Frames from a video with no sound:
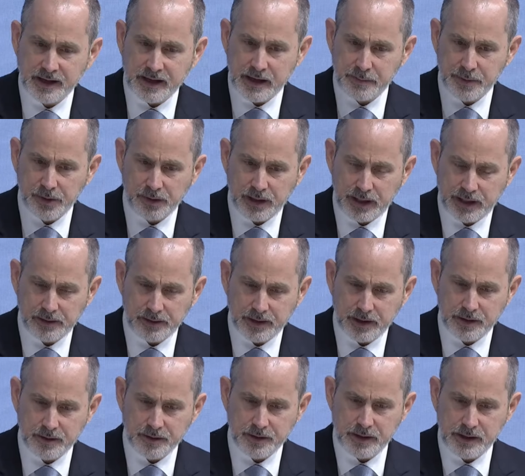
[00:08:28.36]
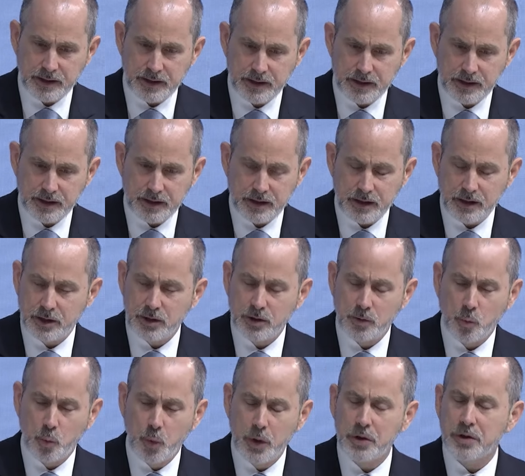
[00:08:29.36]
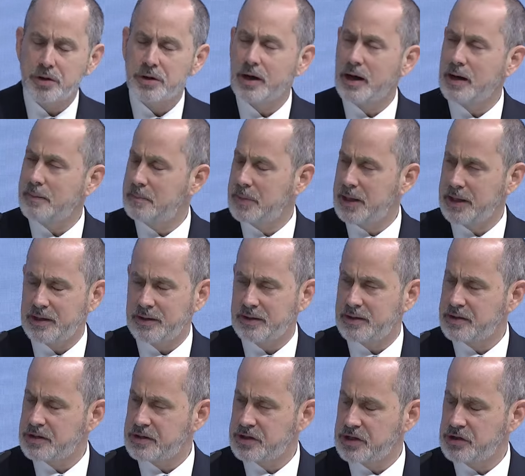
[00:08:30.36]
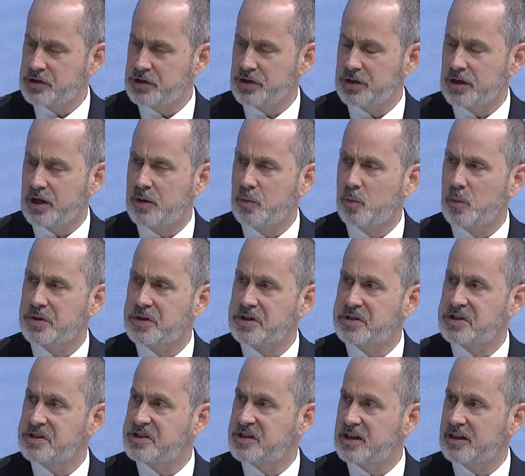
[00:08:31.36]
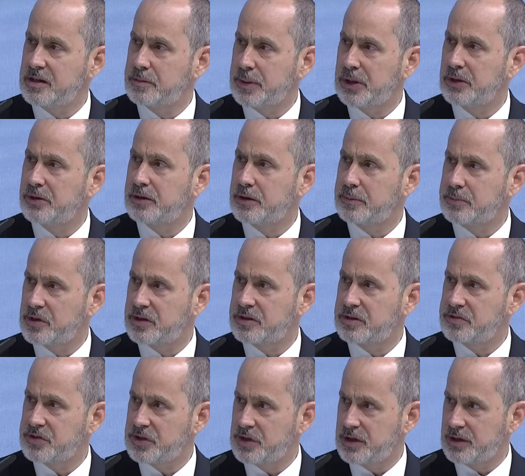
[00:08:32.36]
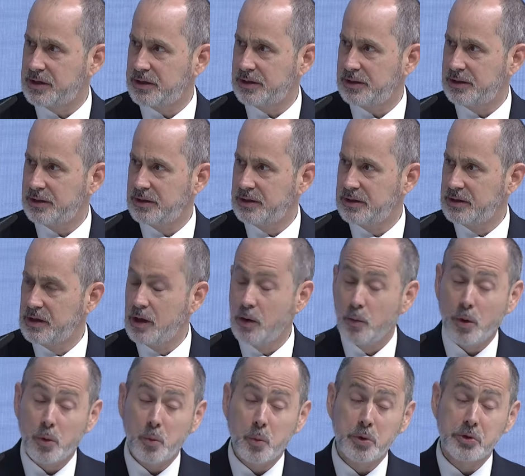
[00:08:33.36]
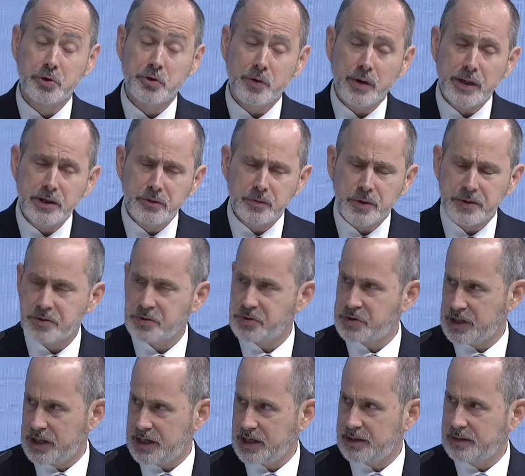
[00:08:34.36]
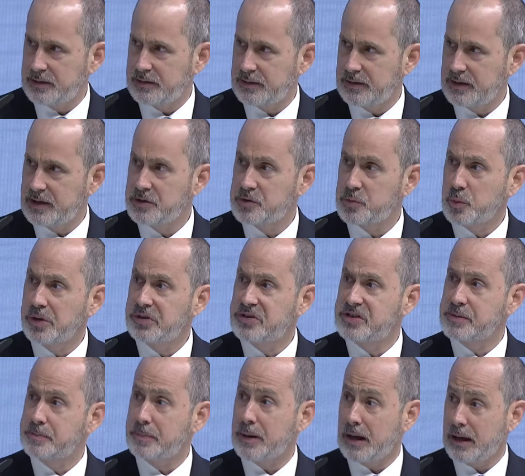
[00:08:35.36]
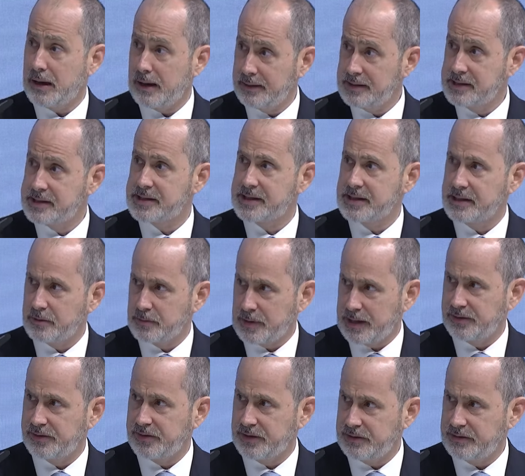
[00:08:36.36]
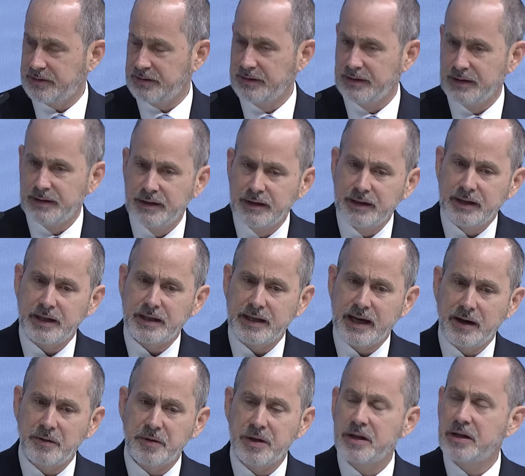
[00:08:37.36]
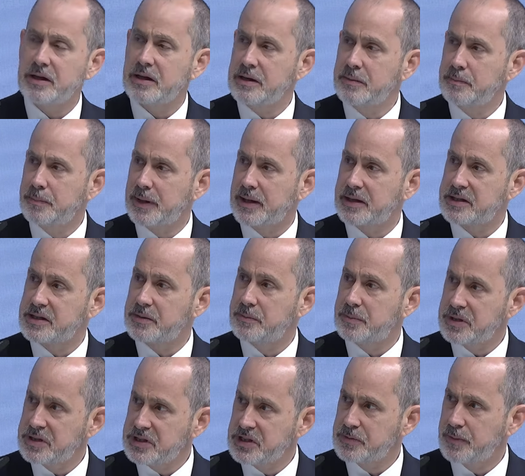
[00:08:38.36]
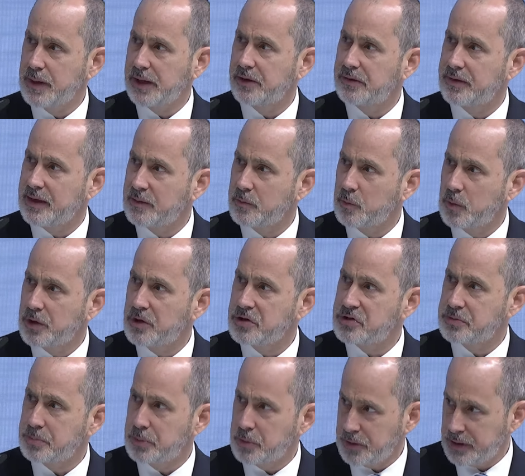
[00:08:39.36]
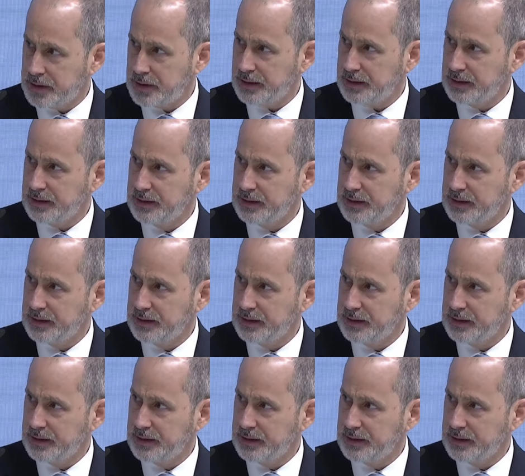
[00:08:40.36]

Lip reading: capital allocator, we are not making the decision on what the sustainability objectives are. What we're trying to understand is what's the policy around it and how it impacts the business model that we are supporting.